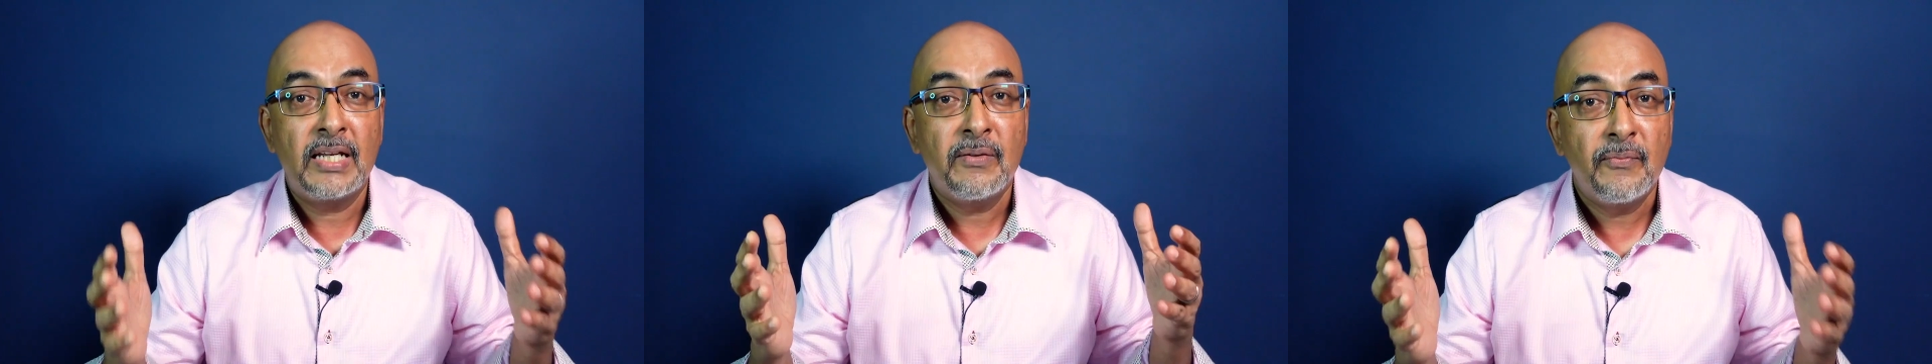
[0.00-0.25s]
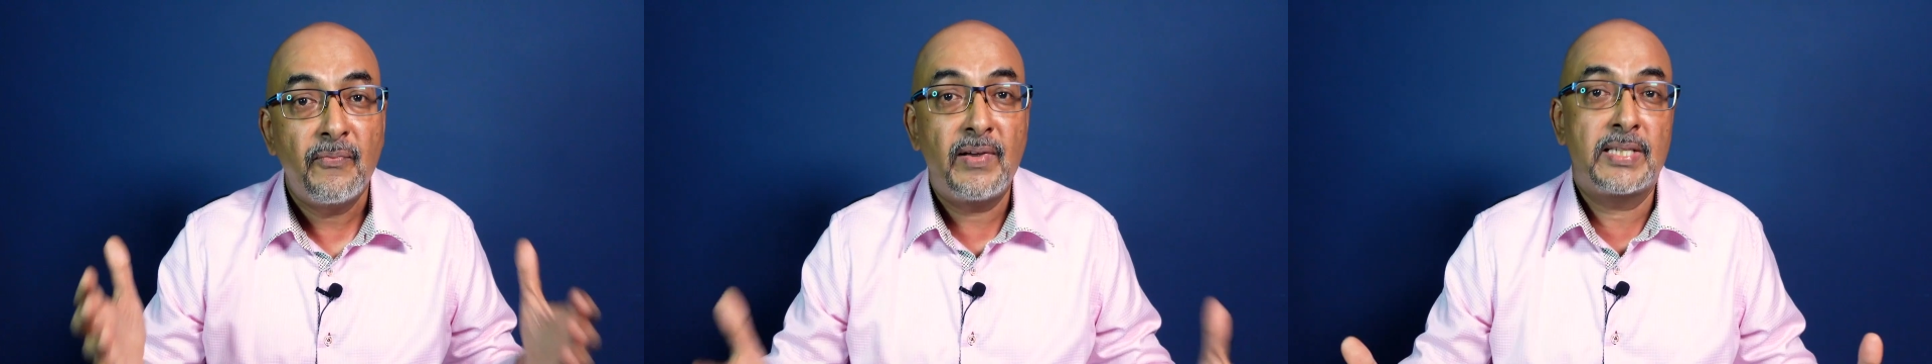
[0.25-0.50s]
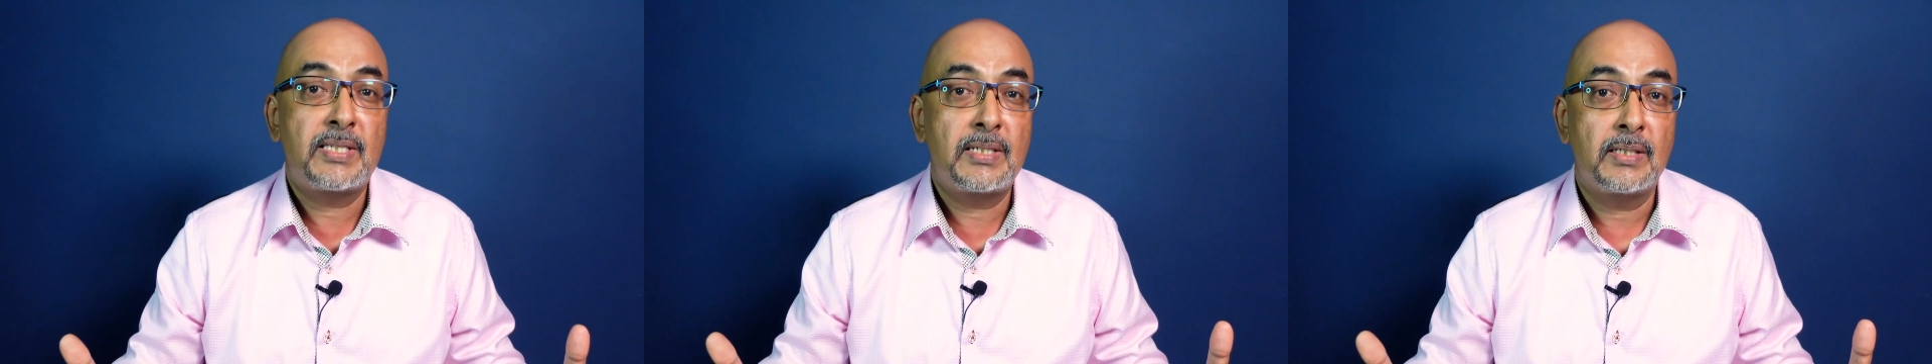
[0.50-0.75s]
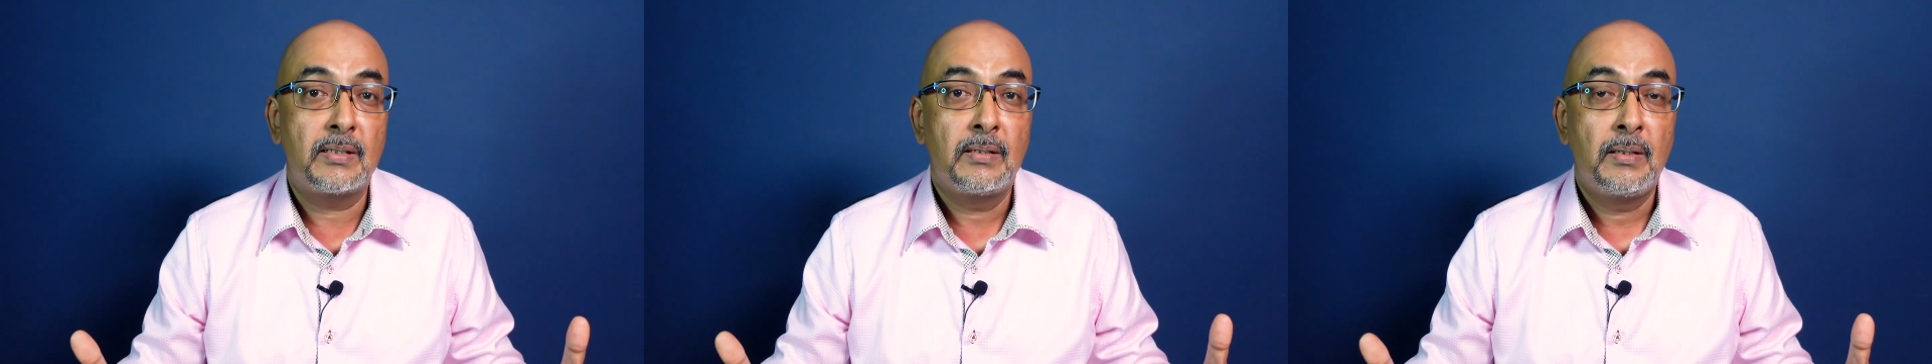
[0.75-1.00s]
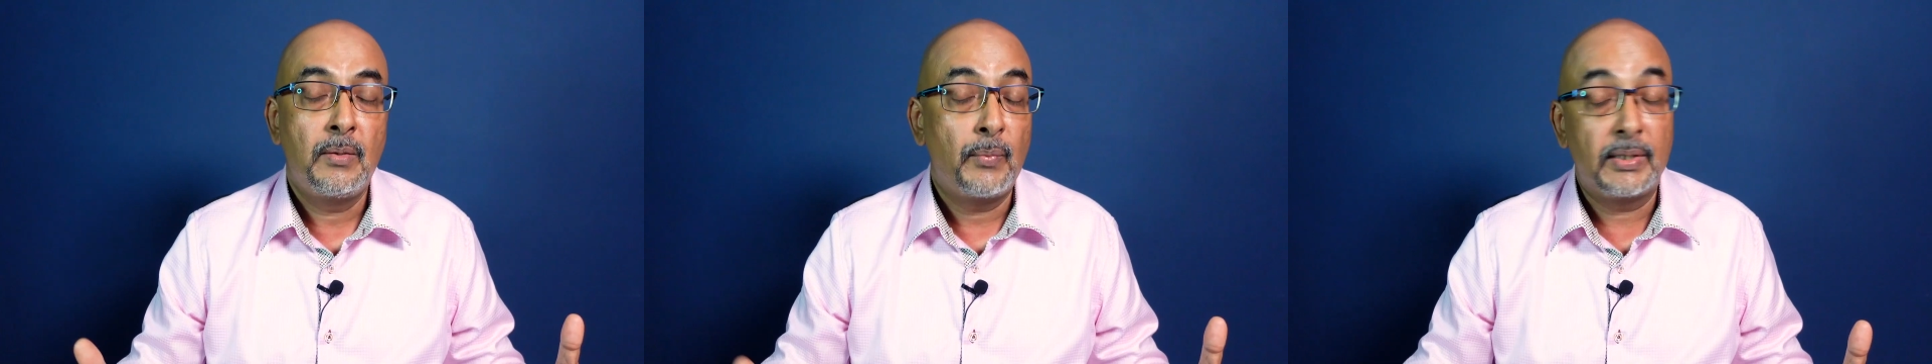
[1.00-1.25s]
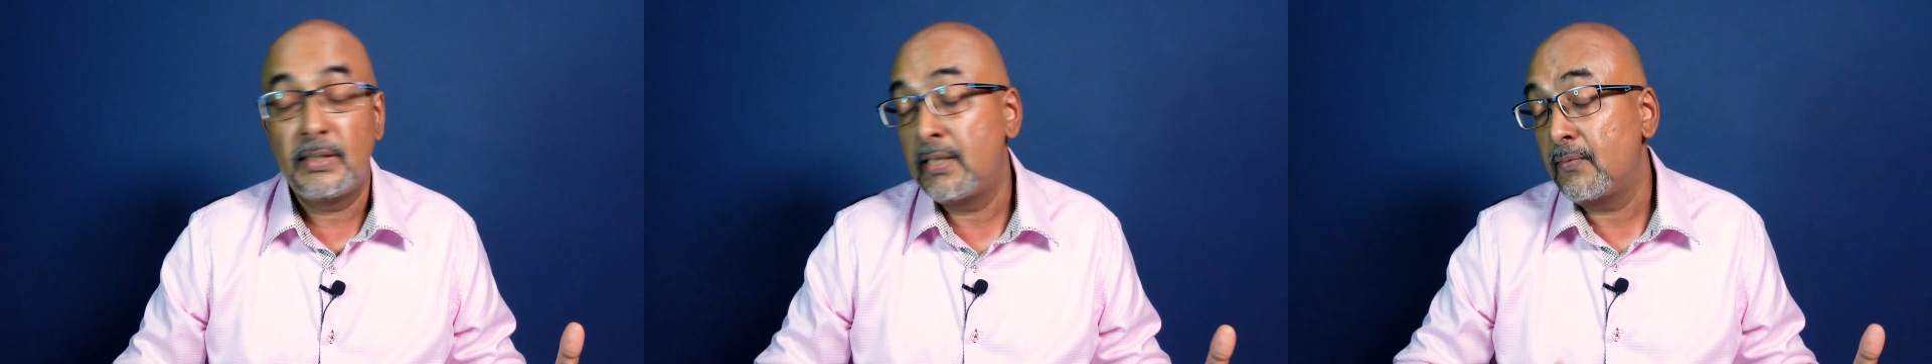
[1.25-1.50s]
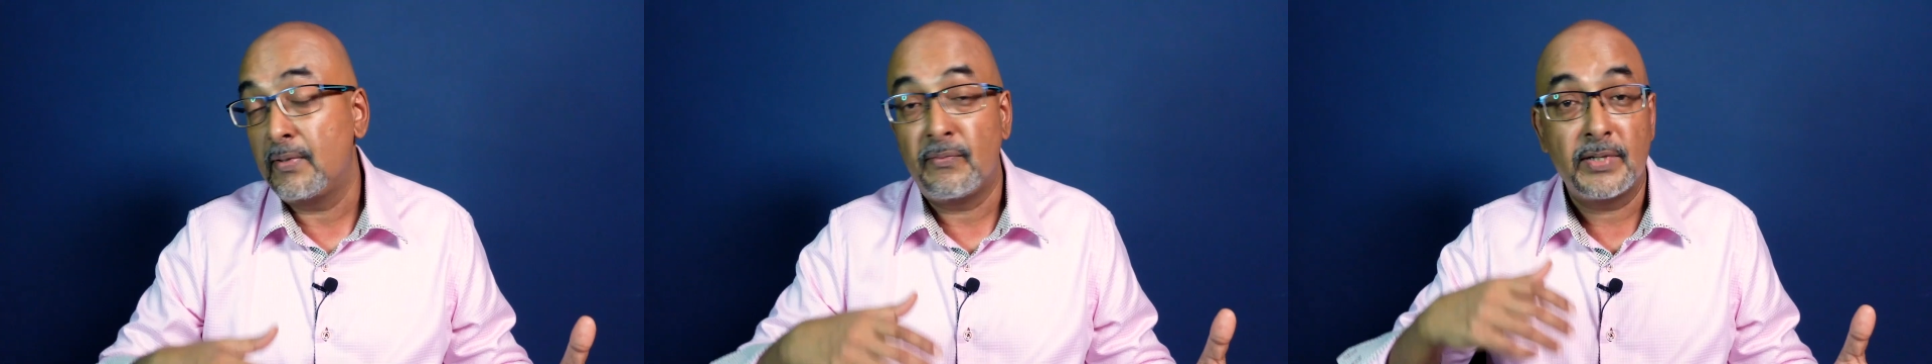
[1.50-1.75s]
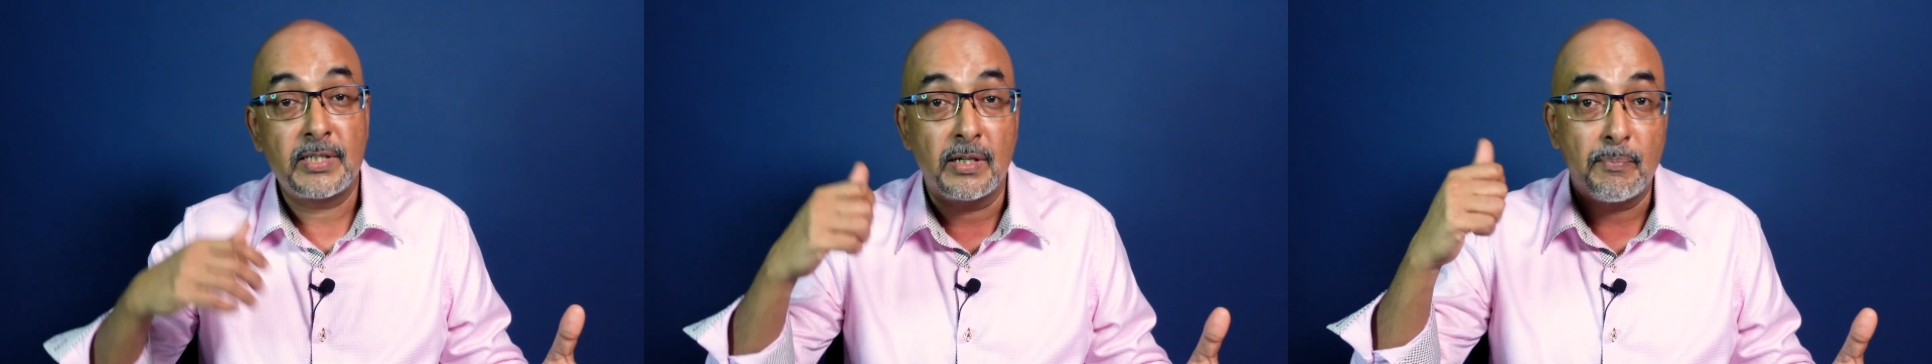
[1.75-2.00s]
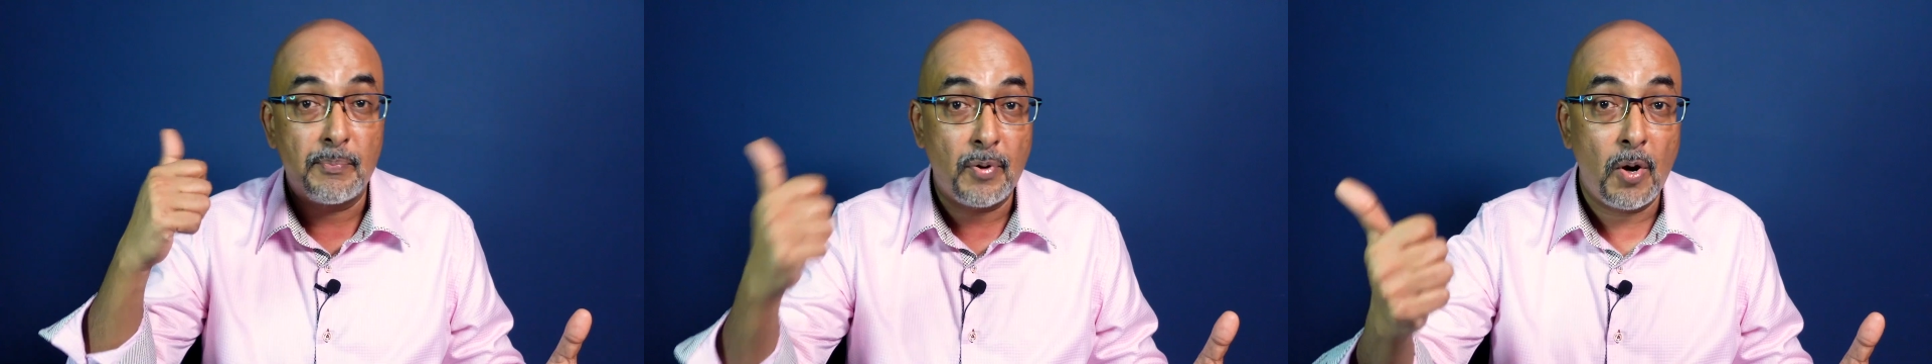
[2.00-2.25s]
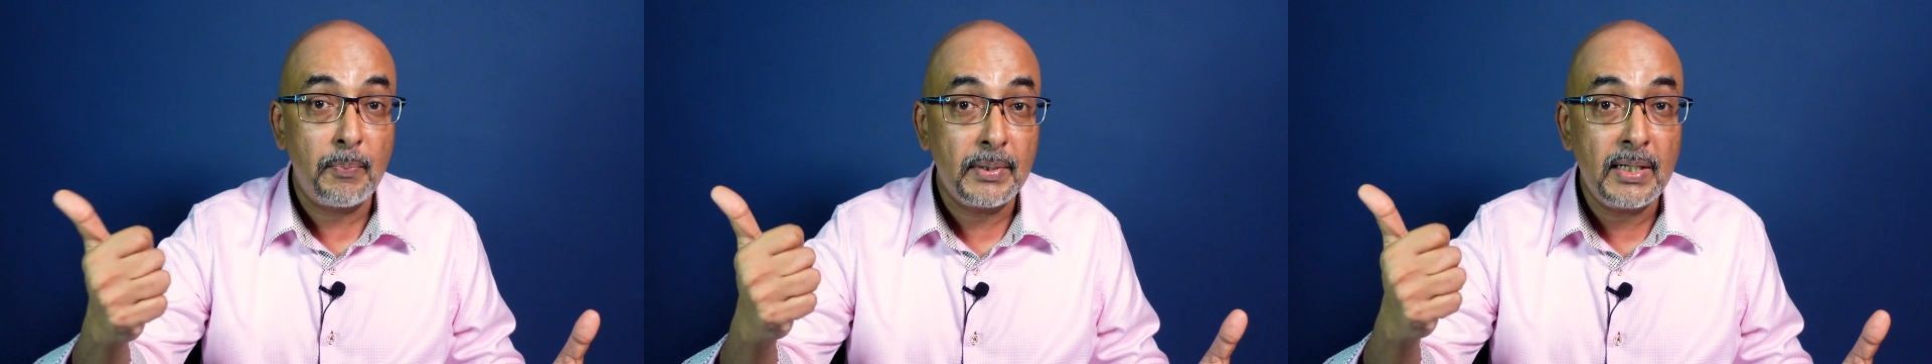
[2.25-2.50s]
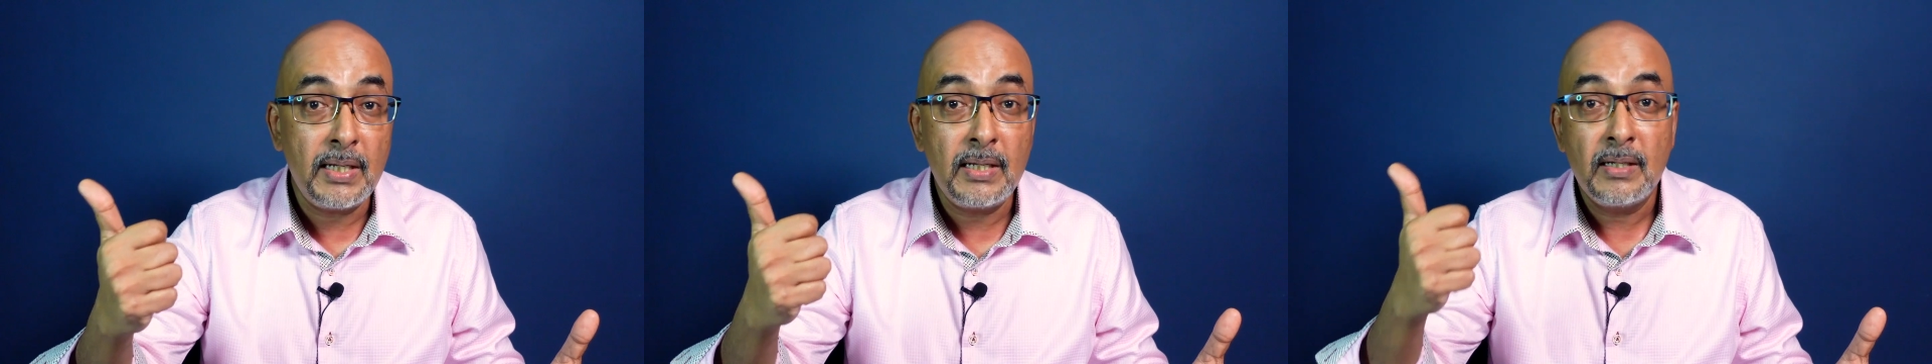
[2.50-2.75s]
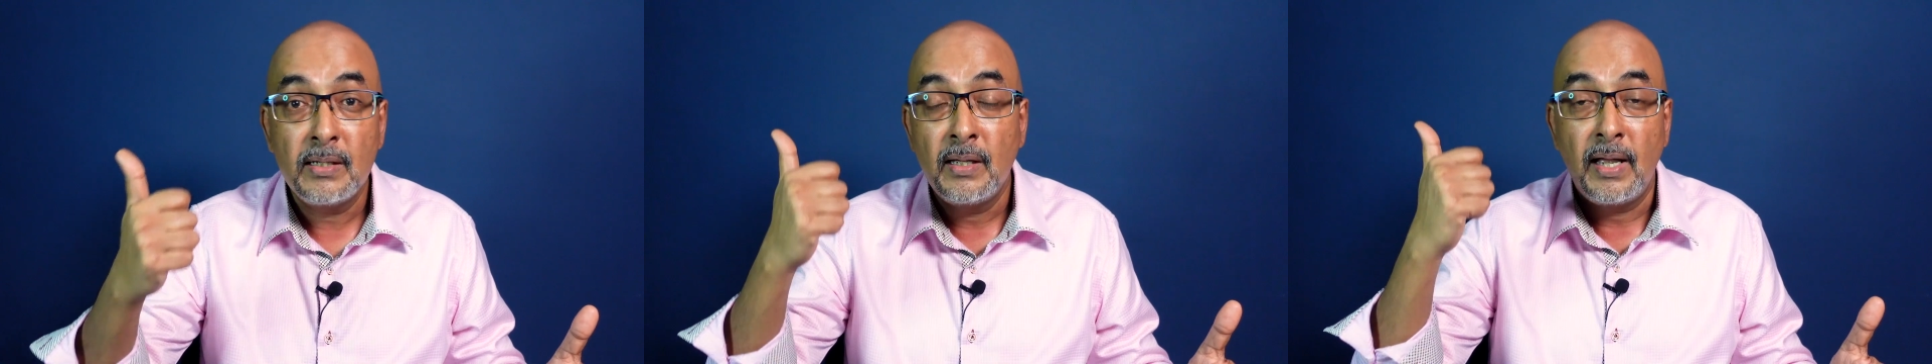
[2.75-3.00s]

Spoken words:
invested, whether they've invested in property,